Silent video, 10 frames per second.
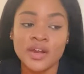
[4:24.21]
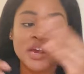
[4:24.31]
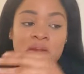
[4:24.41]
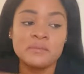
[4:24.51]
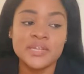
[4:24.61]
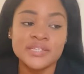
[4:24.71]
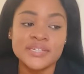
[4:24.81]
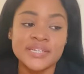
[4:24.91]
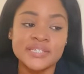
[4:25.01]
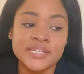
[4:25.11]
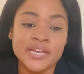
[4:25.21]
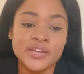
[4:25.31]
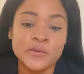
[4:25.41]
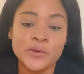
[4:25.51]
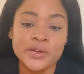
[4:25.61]
Army tend to
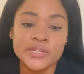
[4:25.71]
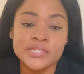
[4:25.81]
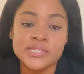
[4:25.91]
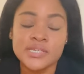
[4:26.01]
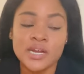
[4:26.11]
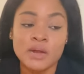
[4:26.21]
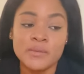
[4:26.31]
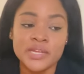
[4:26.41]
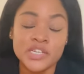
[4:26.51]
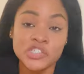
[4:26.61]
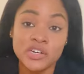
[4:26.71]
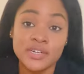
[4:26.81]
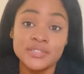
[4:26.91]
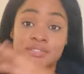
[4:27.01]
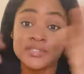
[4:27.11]
get the worst
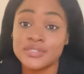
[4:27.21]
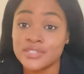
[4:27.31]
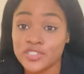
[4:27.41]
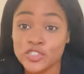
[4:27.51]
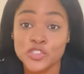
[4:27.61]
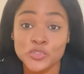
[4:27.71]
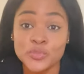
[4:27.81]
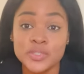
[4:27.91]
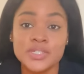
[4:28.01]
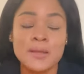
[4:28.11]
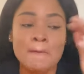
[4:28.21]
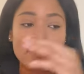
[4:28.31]
accommodations, it's the truth.